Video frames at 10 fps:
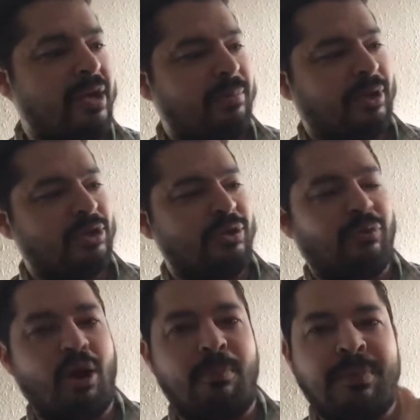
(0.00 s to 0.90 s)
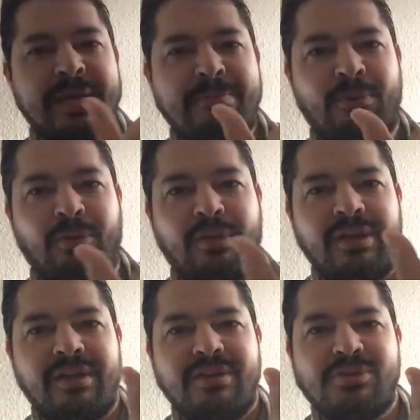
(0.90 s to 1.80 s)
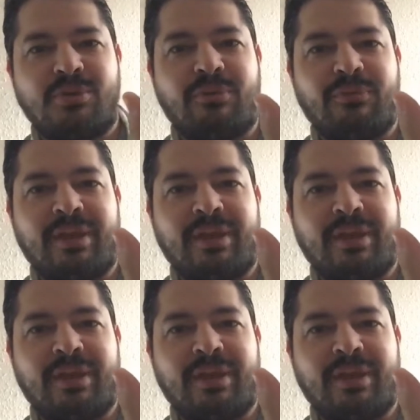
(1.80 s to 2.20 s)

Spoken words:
because you've got people sort of